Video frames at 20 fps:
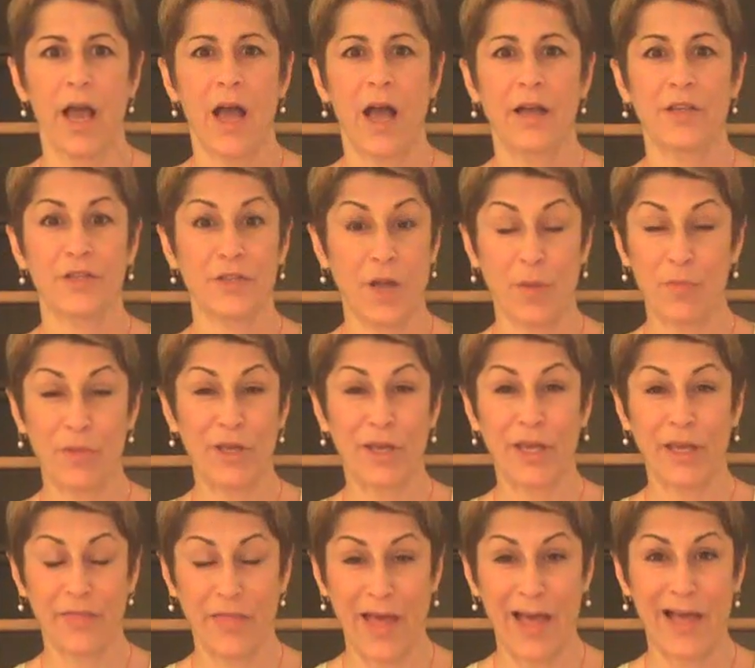Stop
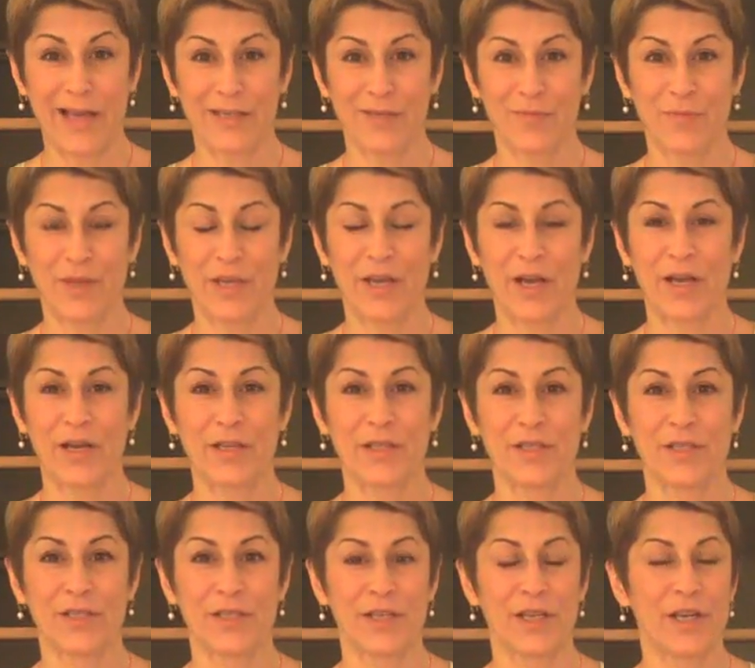thinking that,
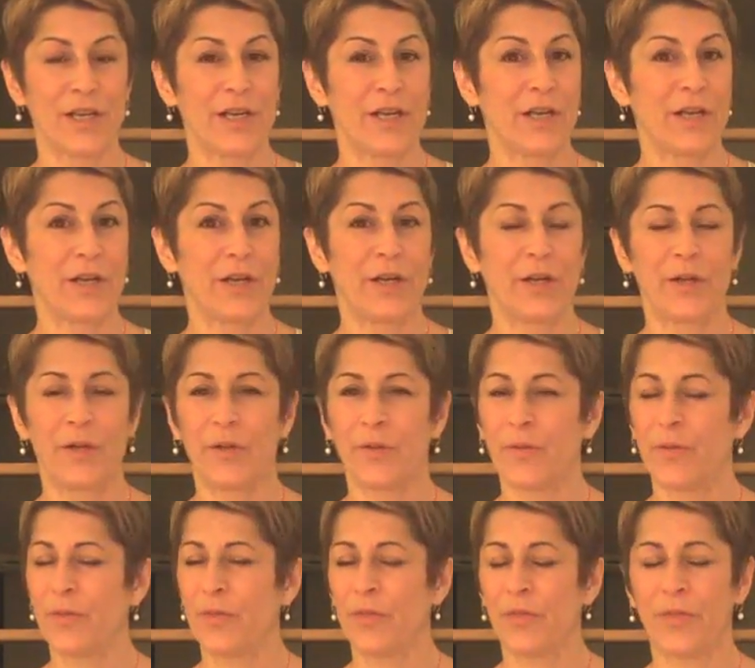because
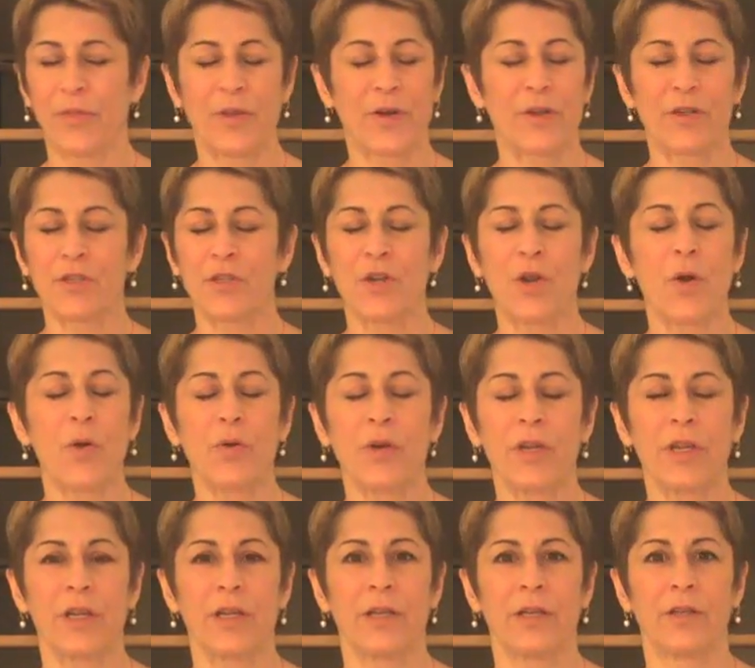there is no
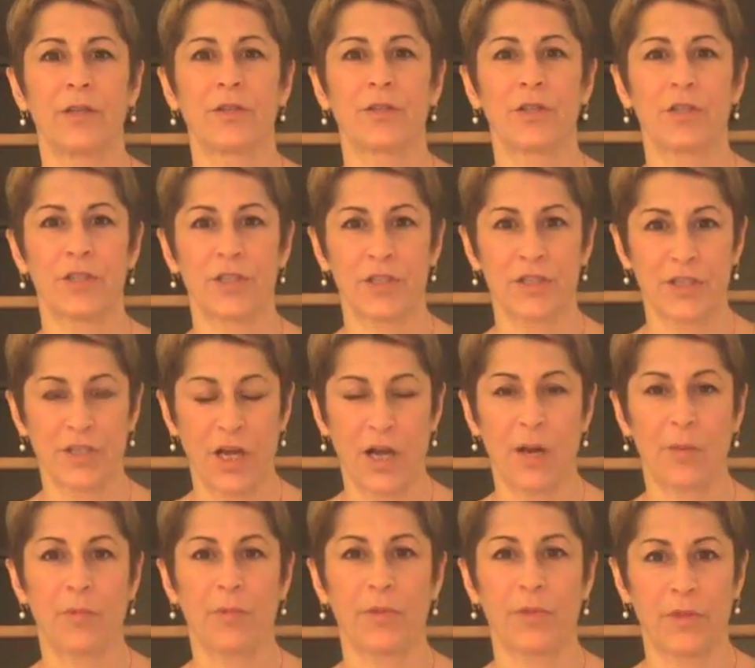need to
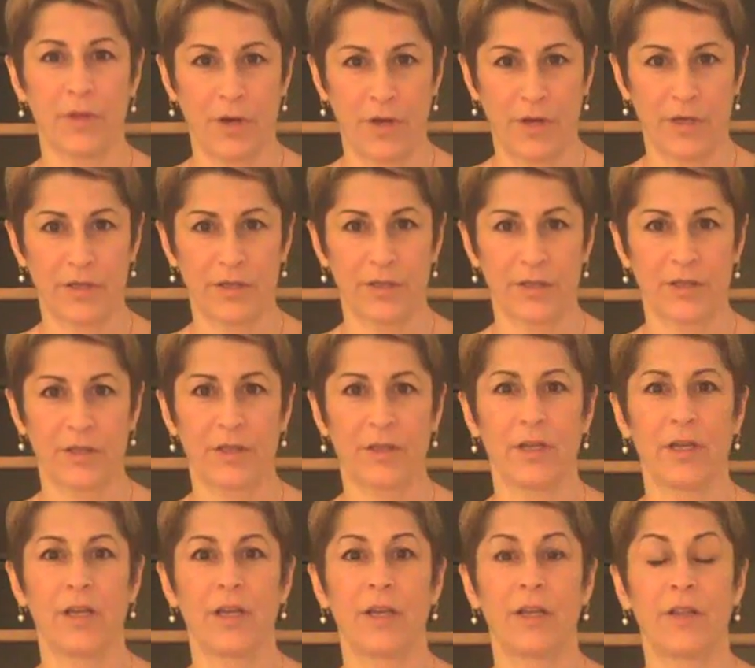stop thought.
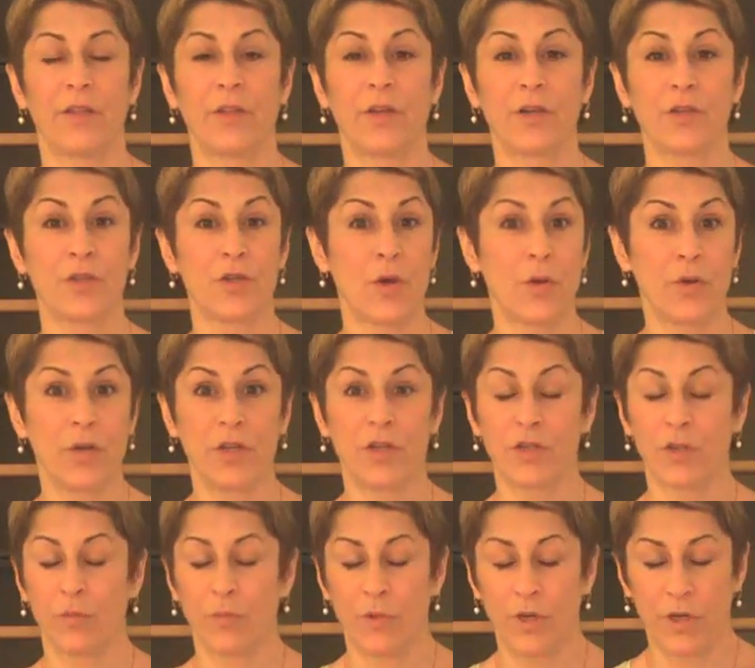There's no need
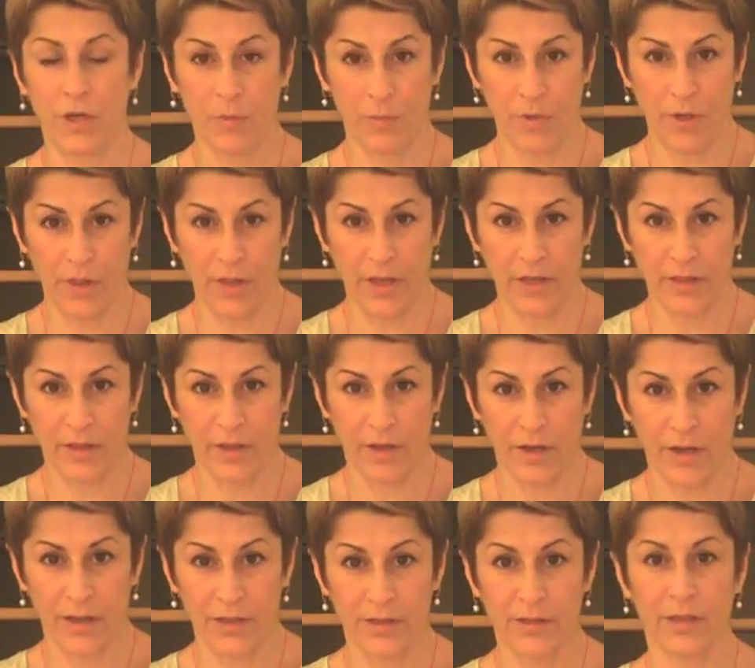to manipulate
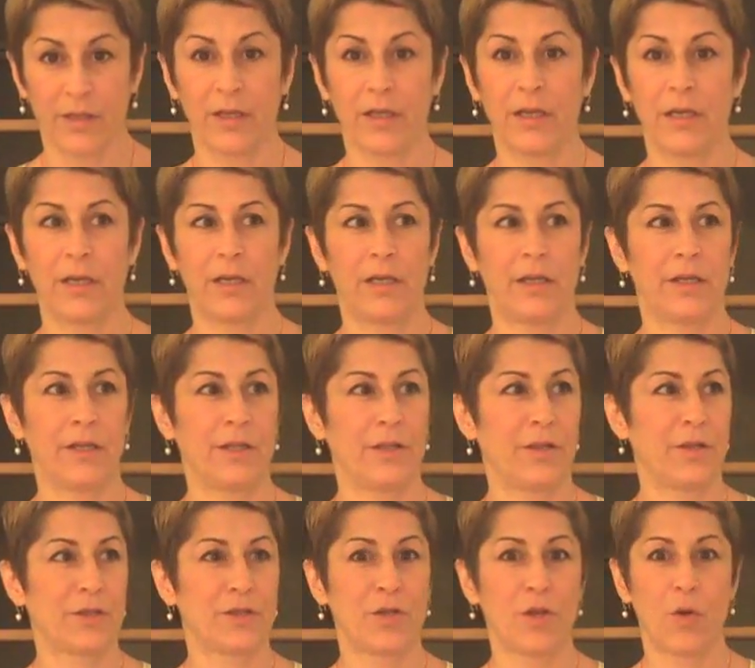thought.
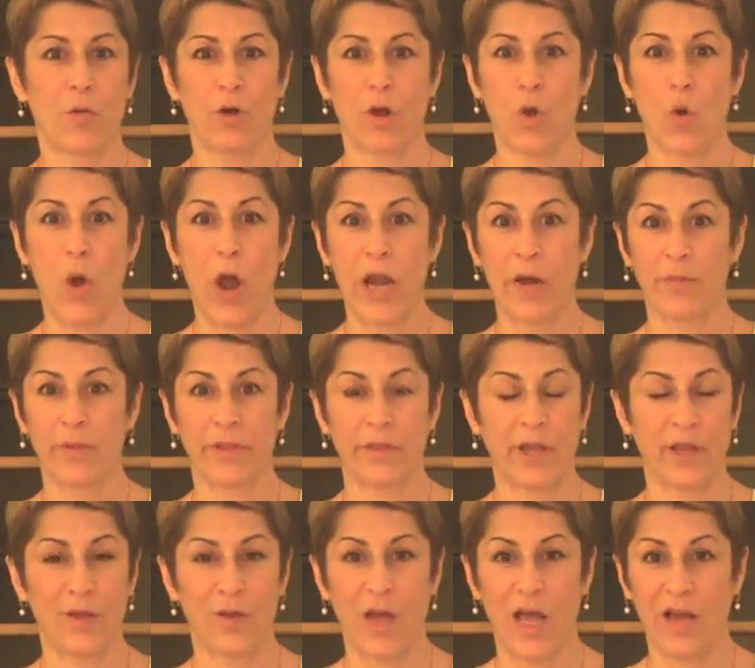There's no requirement
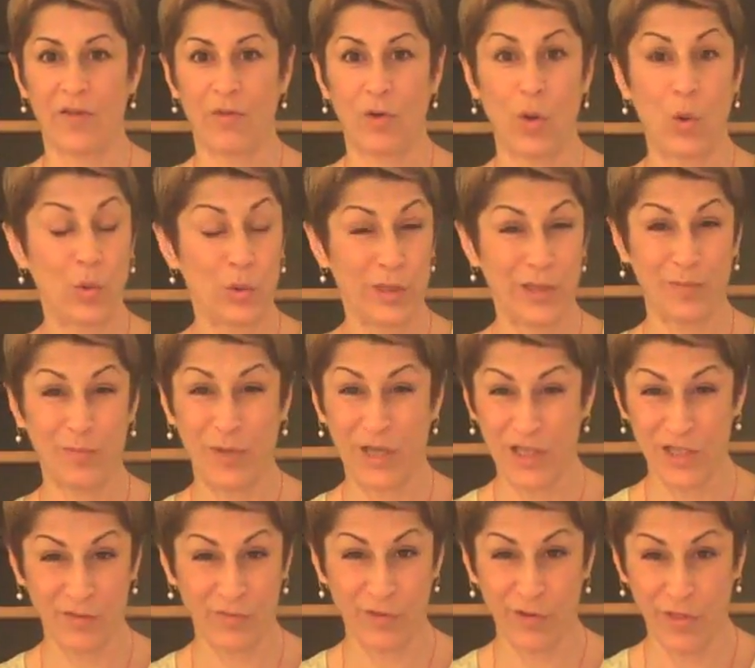that you have only
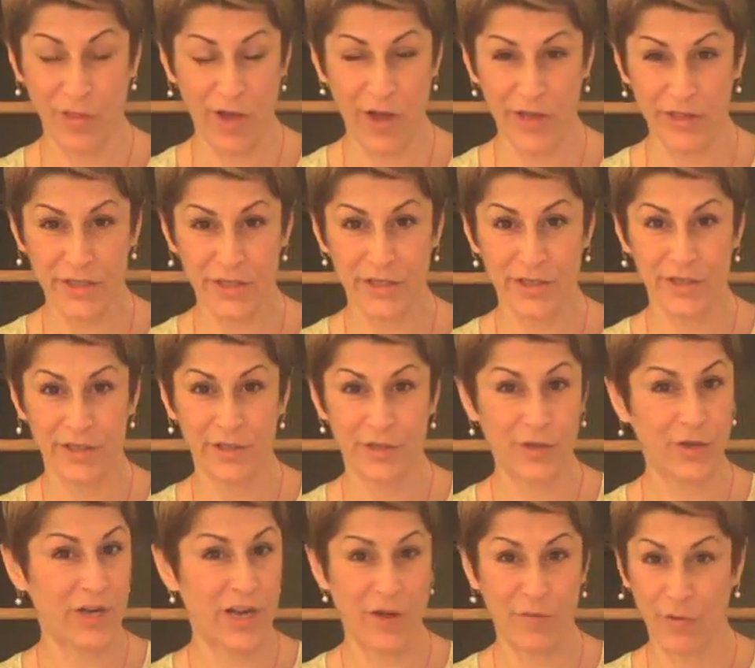peaceful thoughts. You
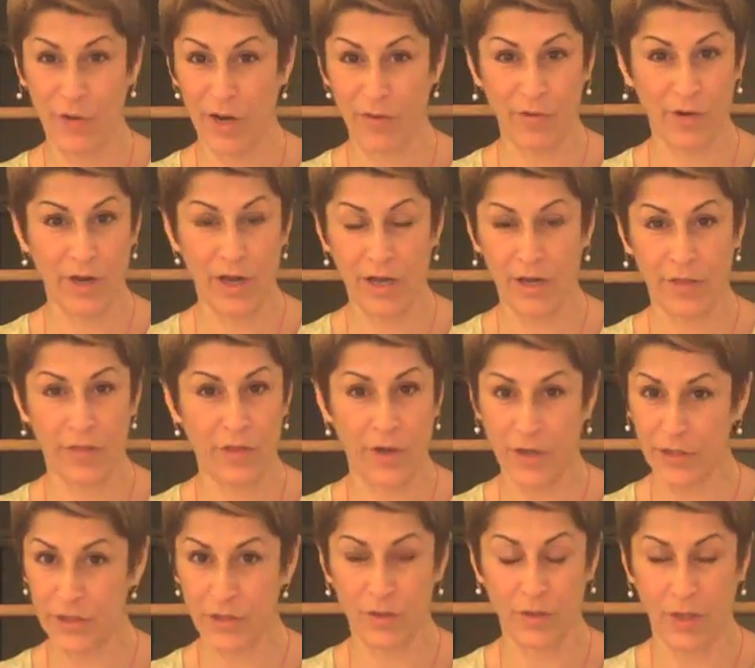can have whatever kind of
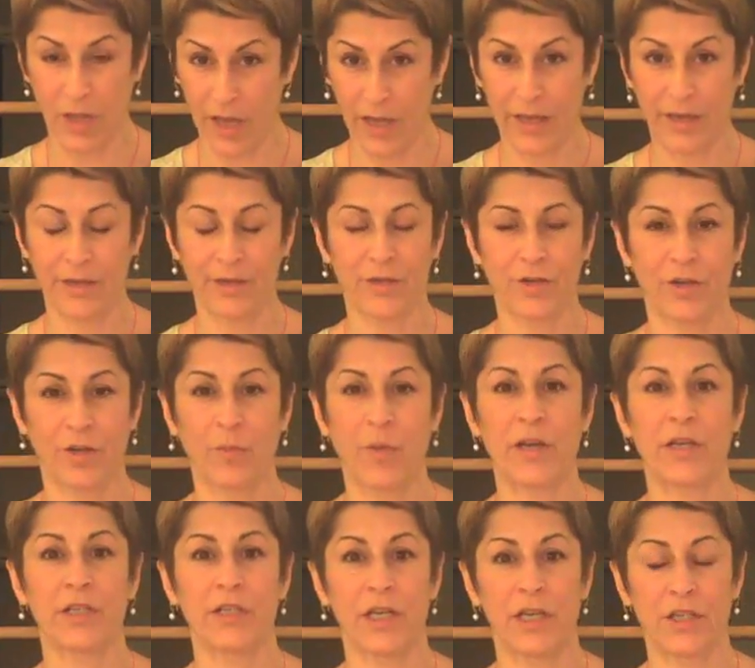thoughts you like during
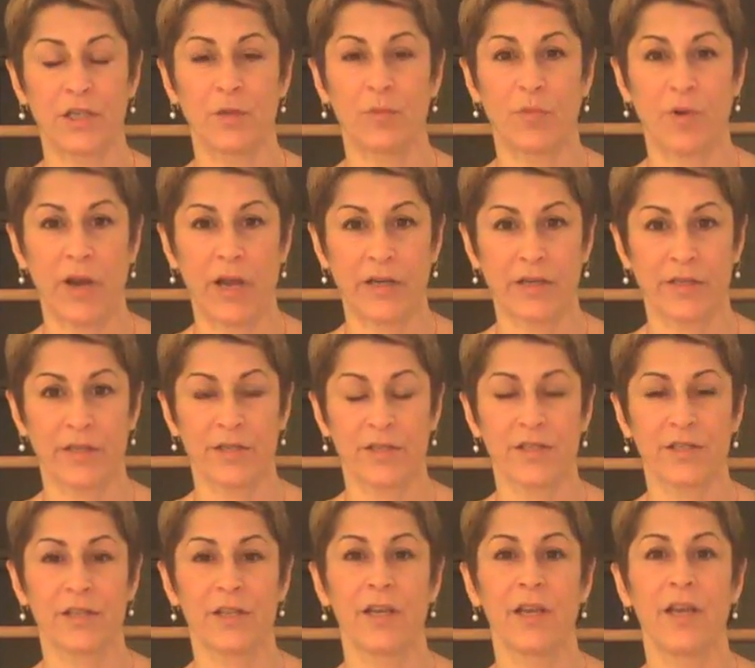meditation practice.